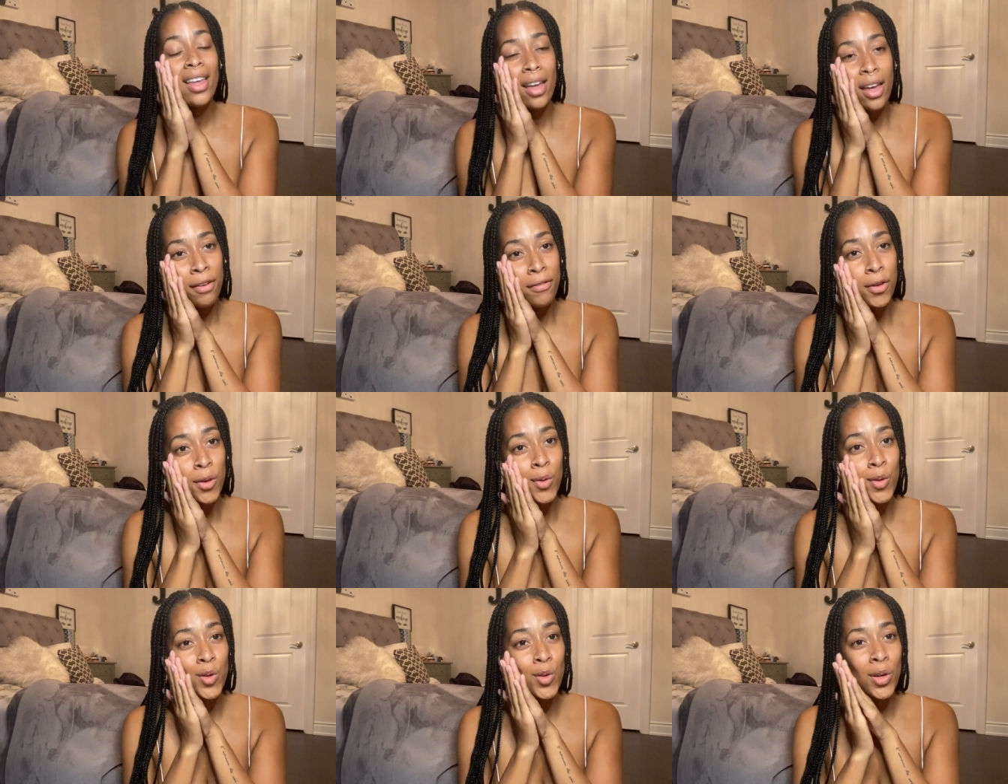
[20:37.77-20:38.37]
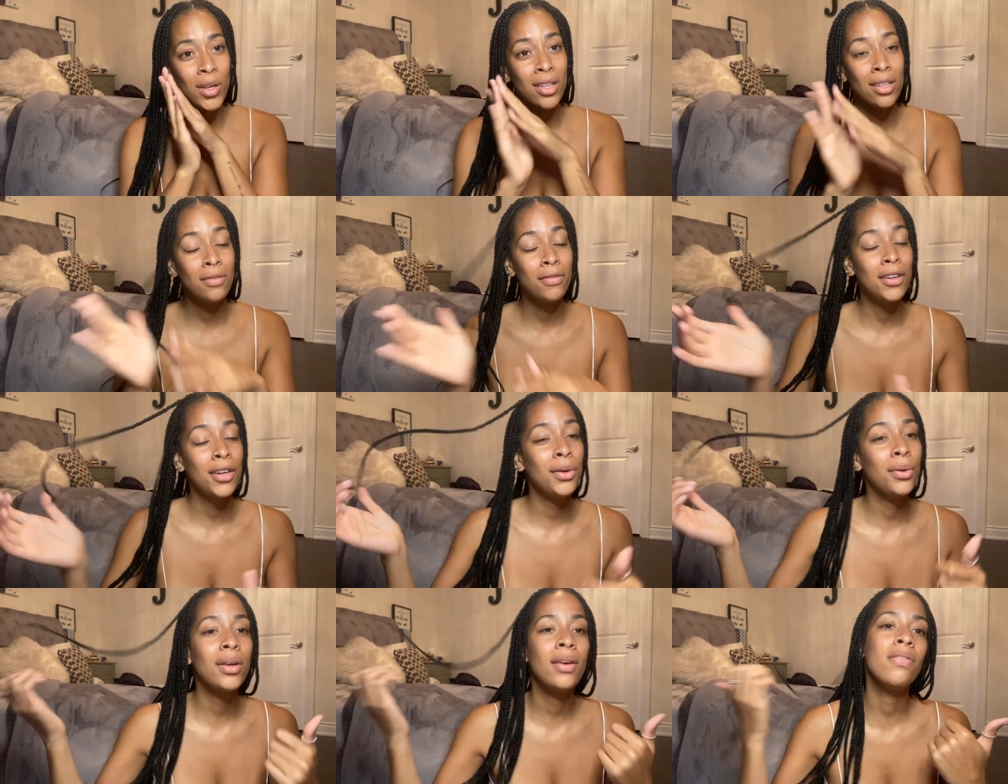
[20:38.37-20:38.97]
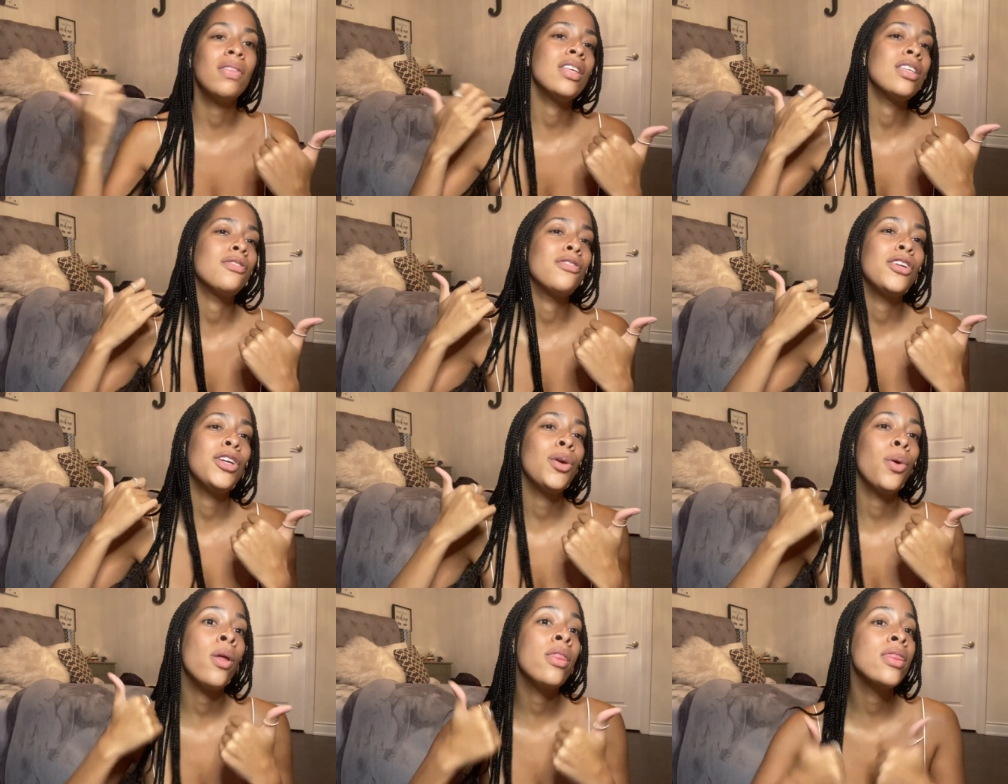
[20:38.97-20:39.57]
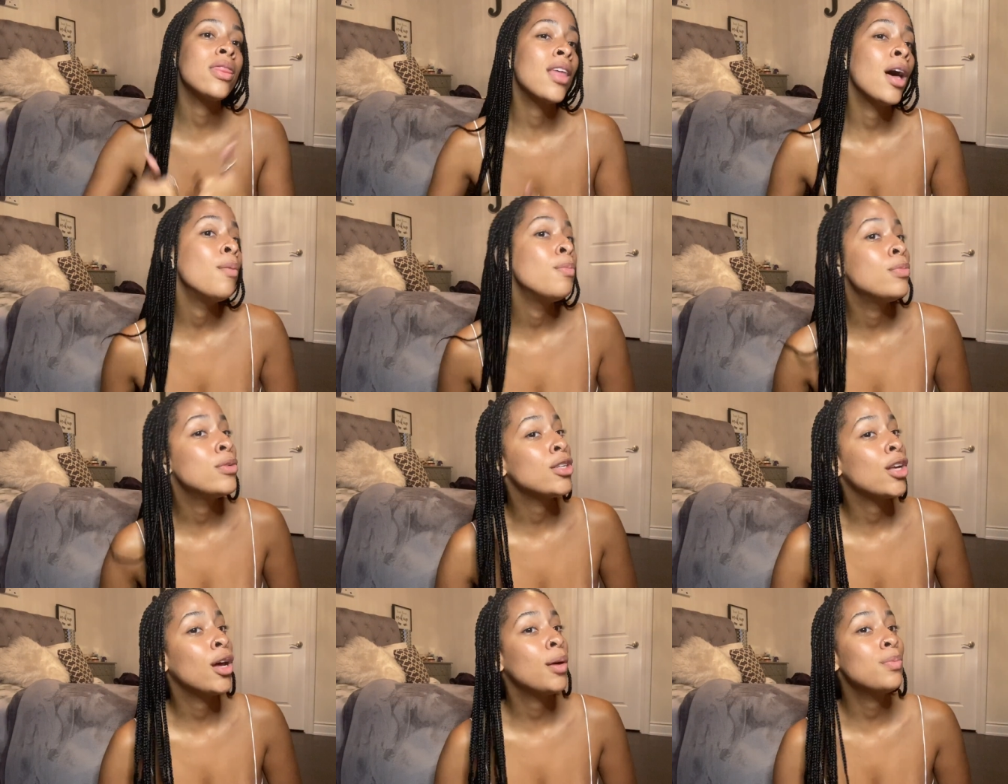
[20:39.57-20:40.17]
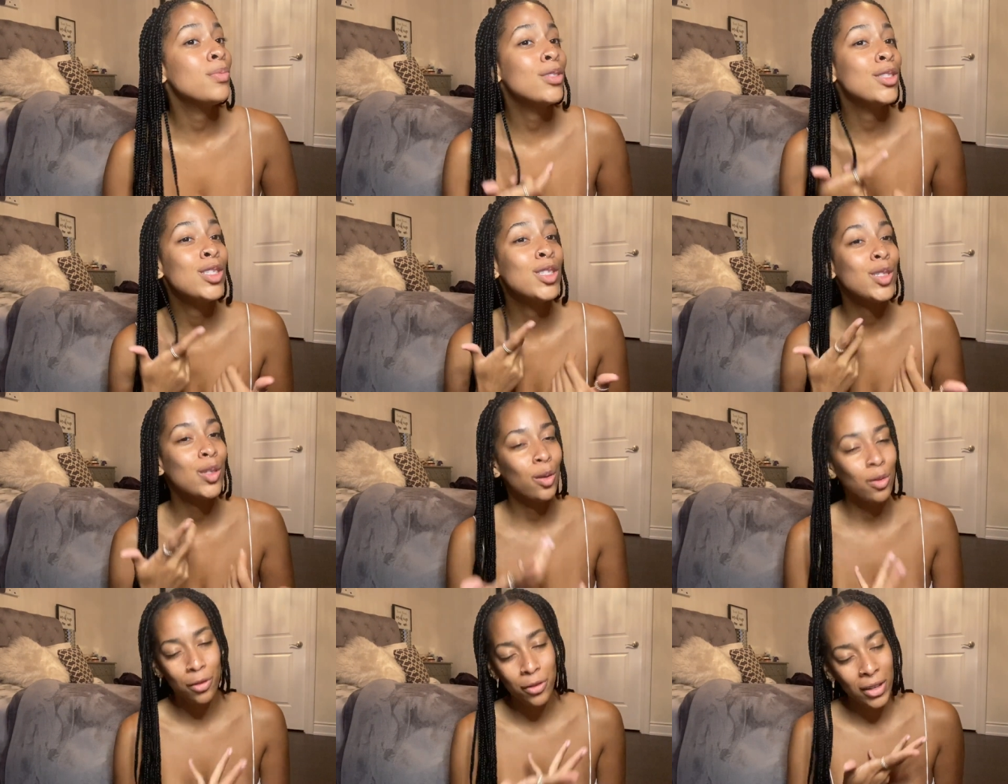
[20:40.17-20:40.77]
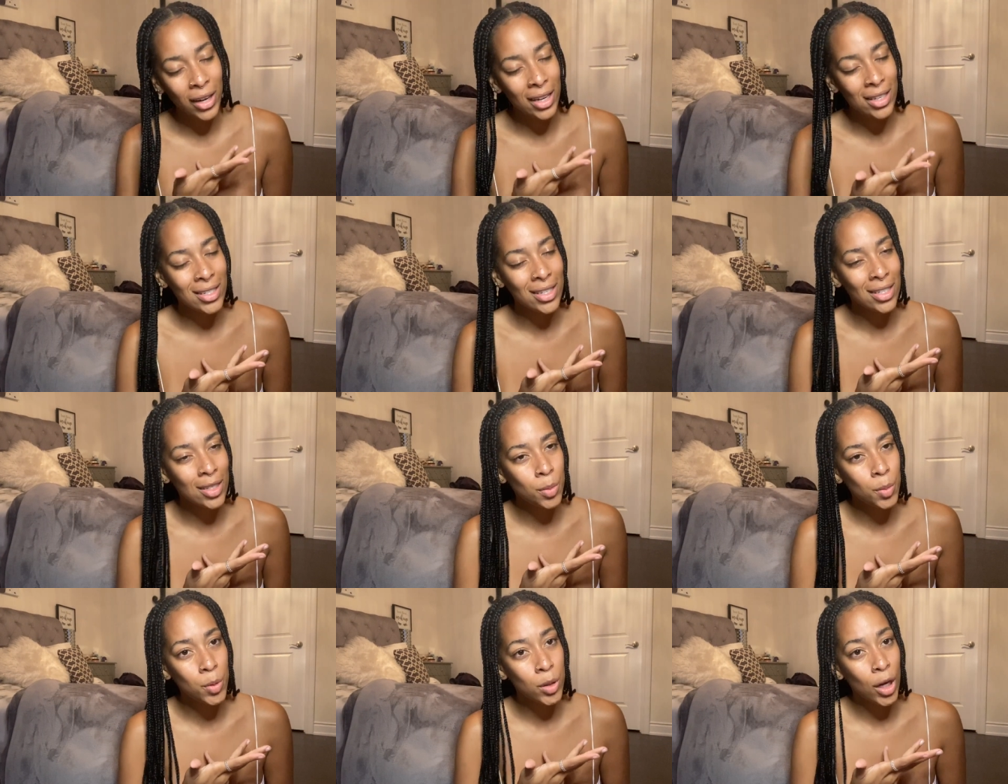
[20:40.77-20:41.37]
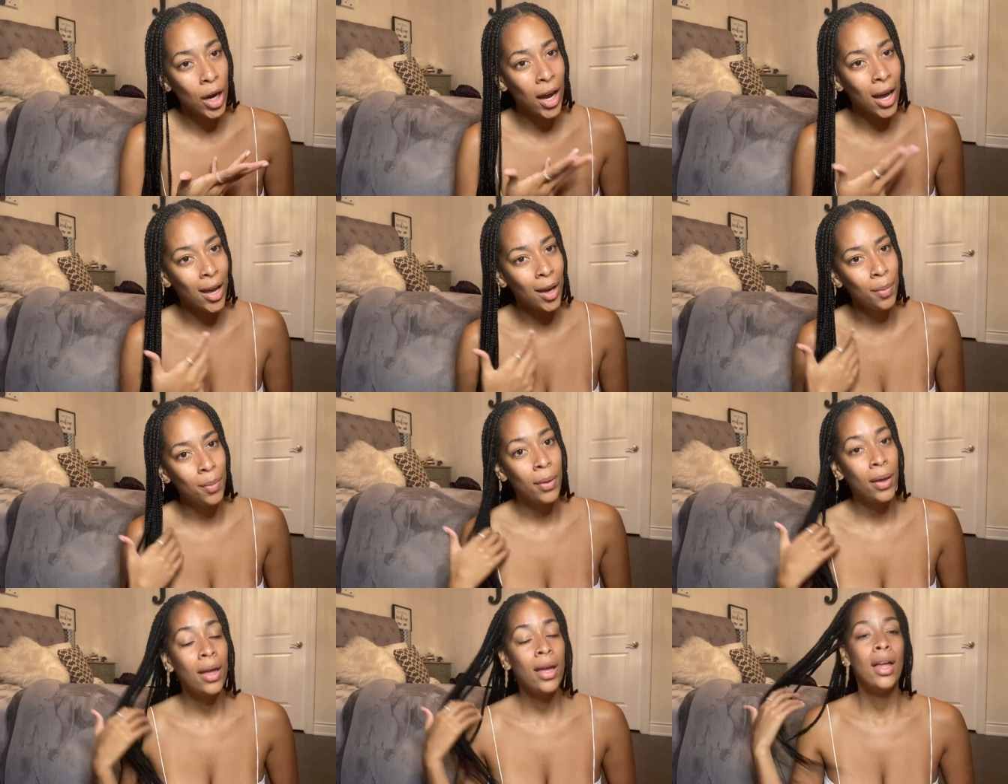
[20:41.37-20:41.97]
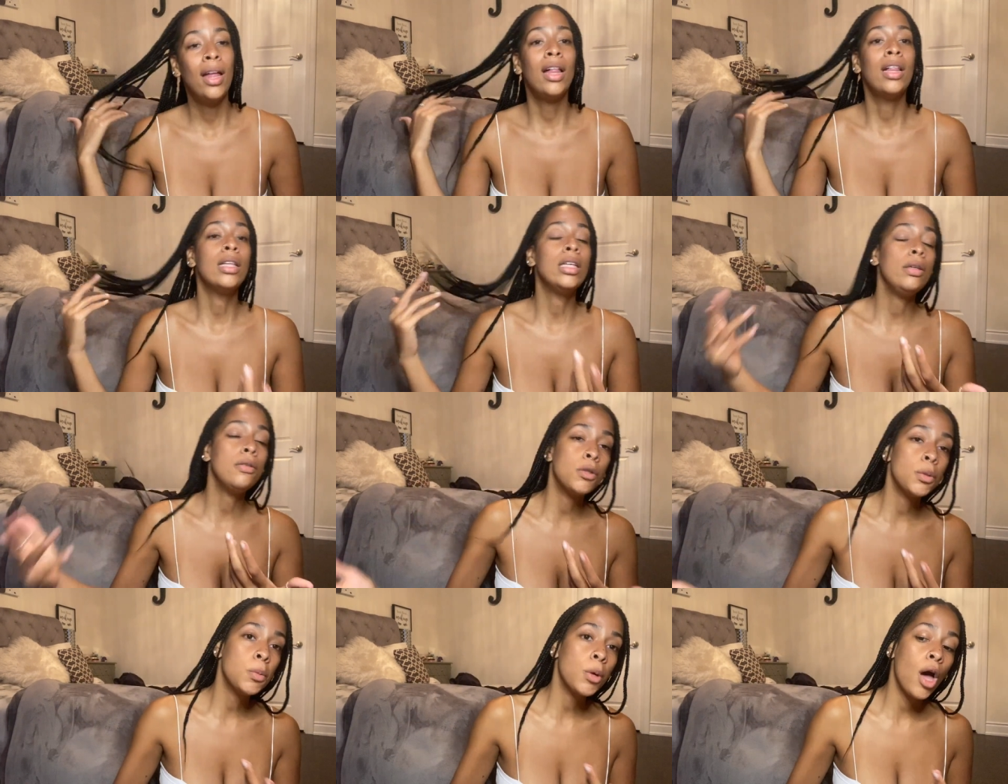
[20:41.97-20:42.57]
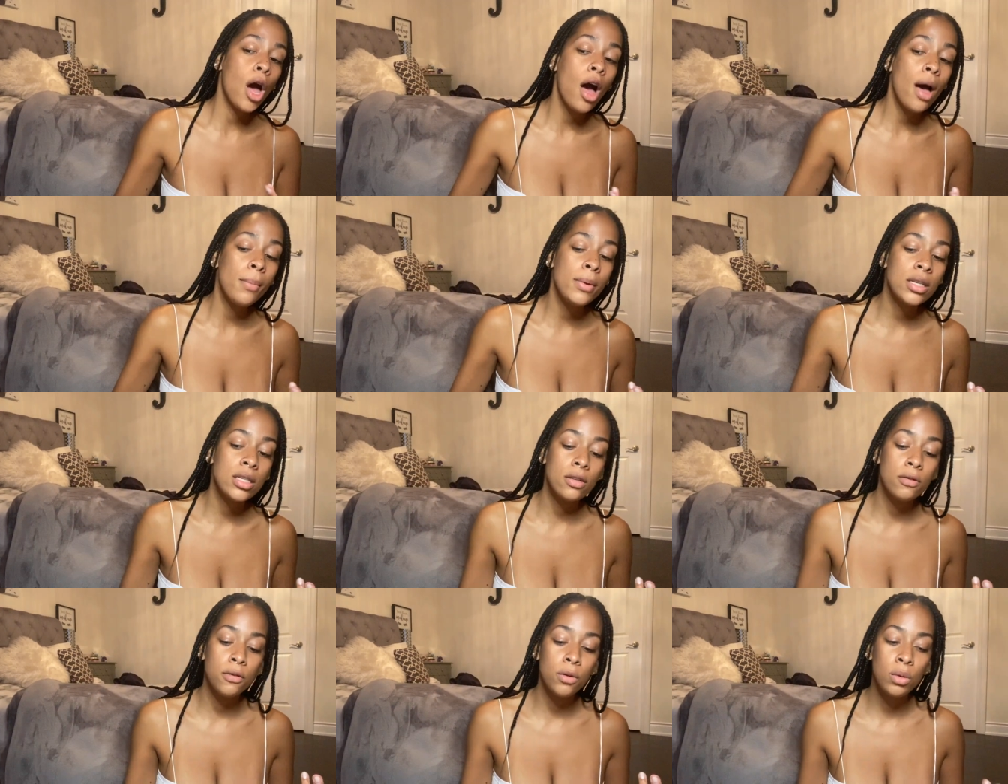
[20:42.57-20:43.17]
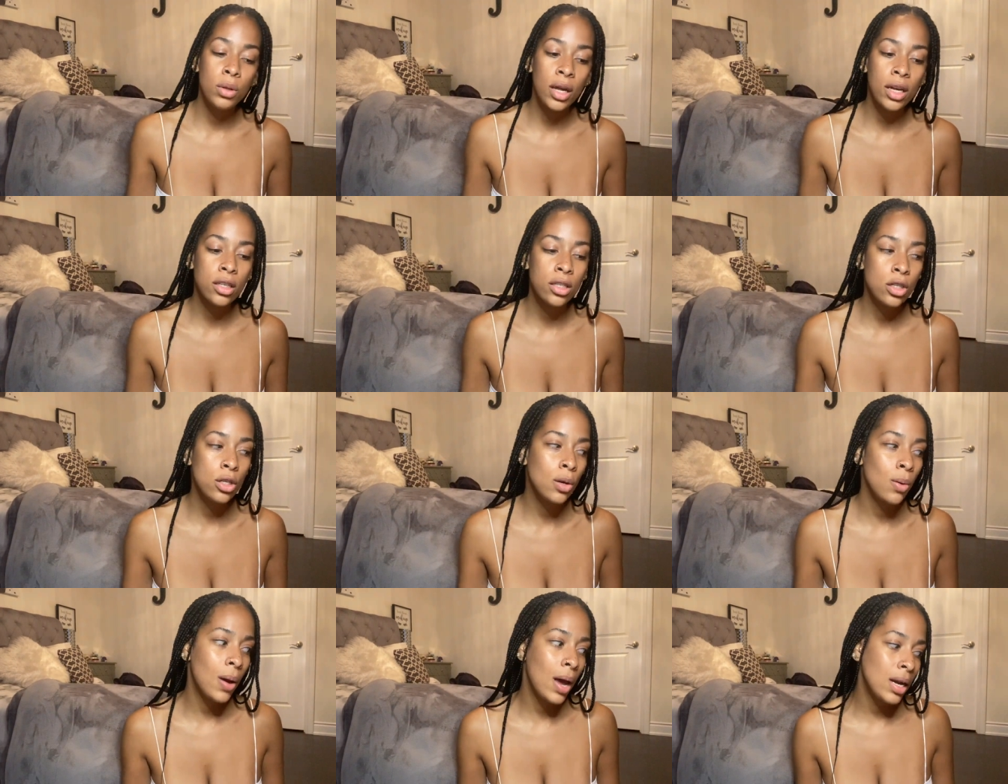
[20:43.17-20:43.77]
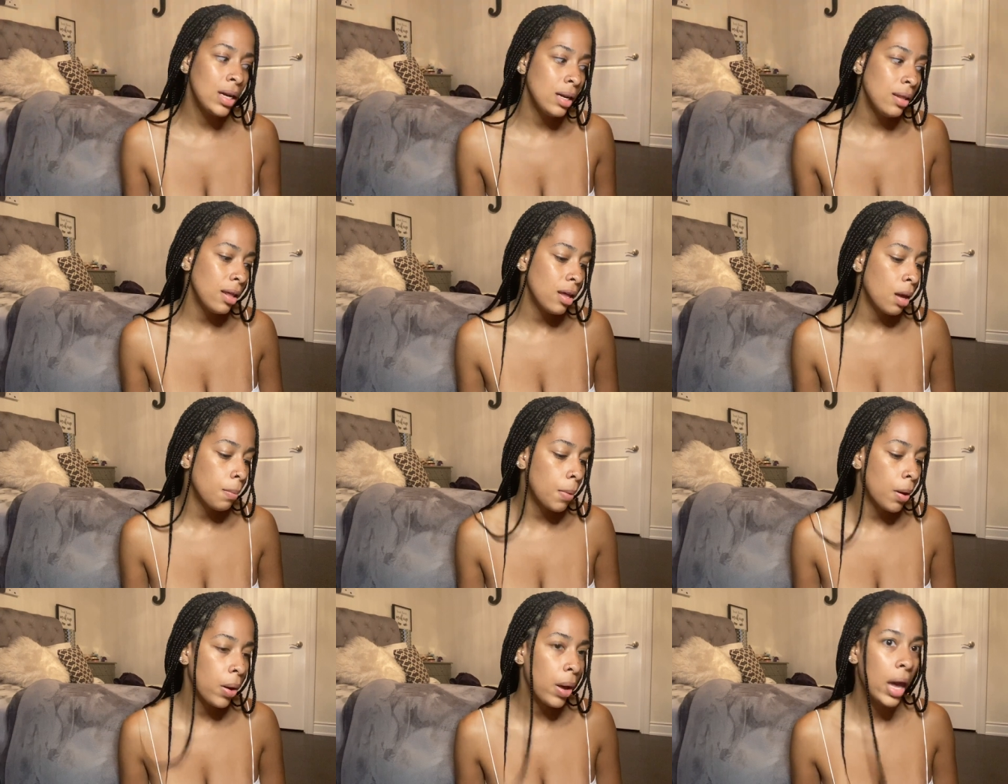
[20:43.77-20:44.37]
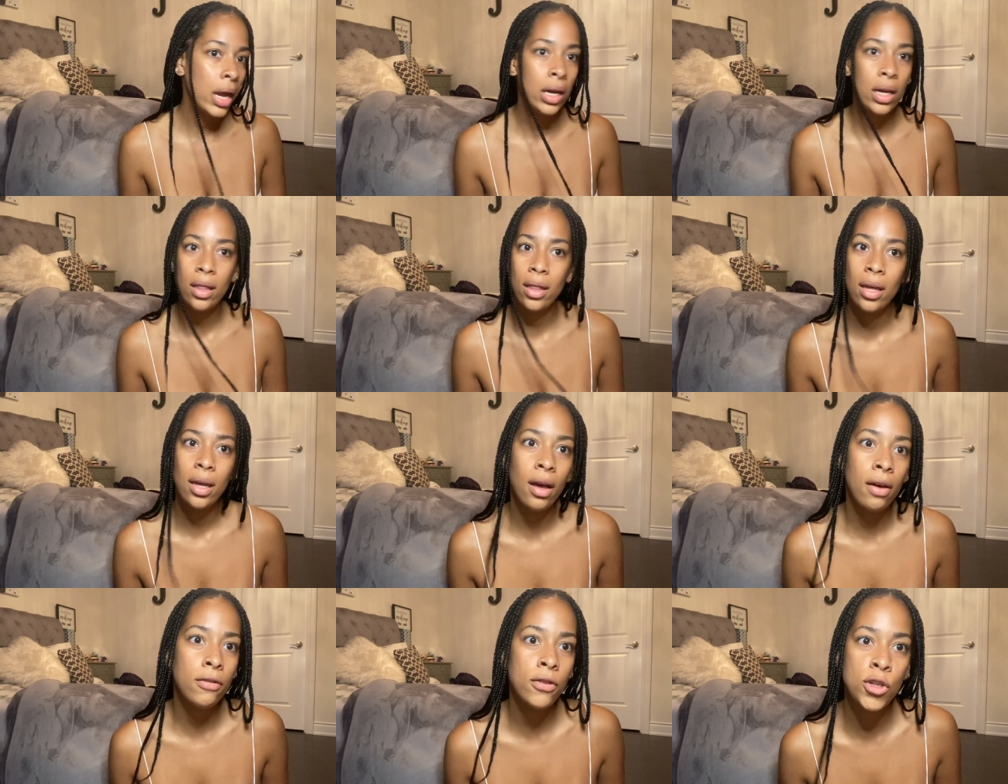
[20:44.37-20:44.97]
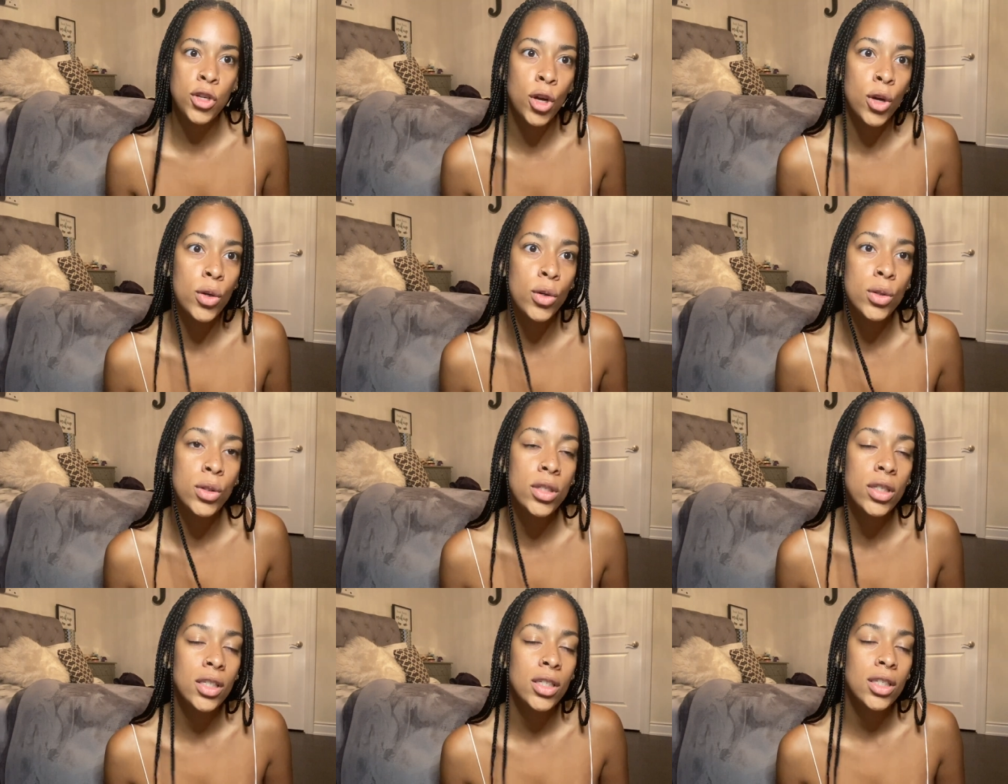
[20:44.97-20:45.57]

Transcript: If you enjoyed this video, give this video a thumbs up. Don't forget to subscribe. Leave some comments if you'd like to know anything about anything I've showed.